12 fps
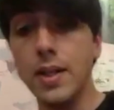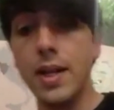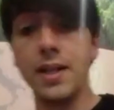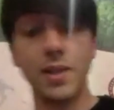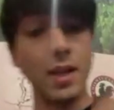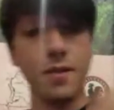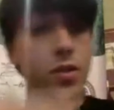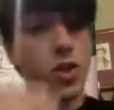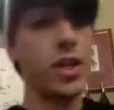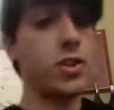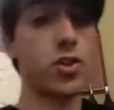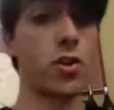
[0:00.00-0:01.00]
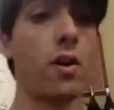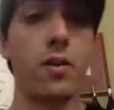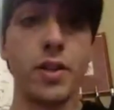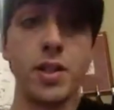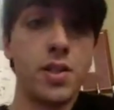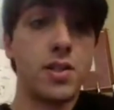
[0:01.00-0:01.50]
and the leaves change color.
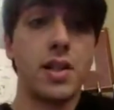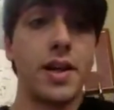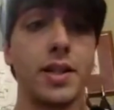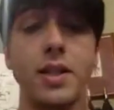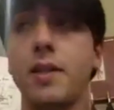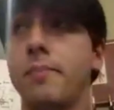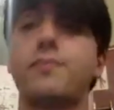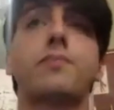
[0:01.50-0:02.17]
This is like the